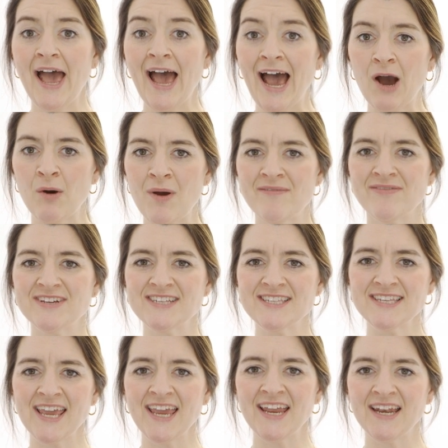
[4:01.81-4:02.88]
However,
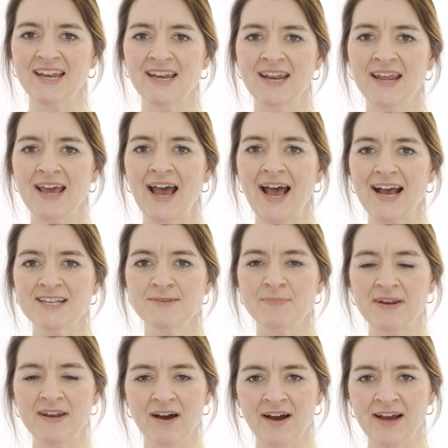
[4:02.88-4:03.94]
skin has
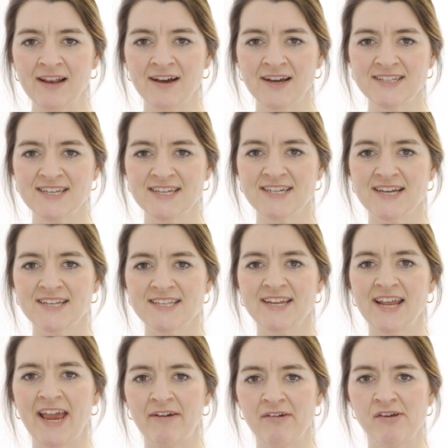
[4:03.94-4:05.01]
been highlighted as an
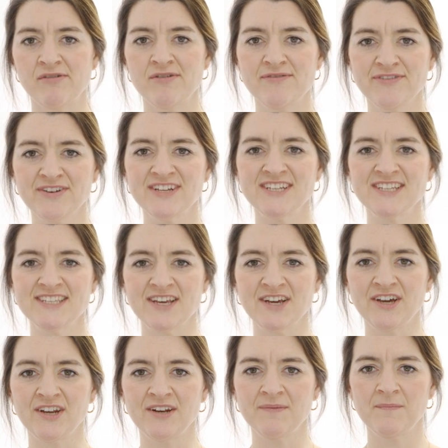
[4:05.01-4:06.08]
area of
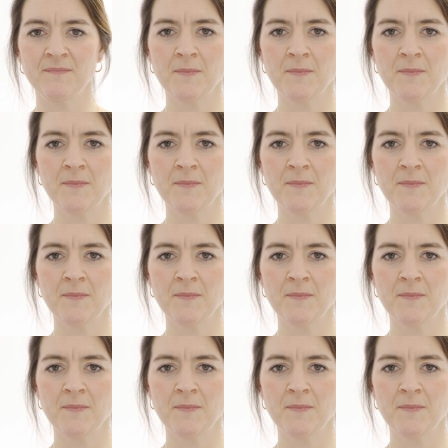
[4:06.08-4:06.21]
concern.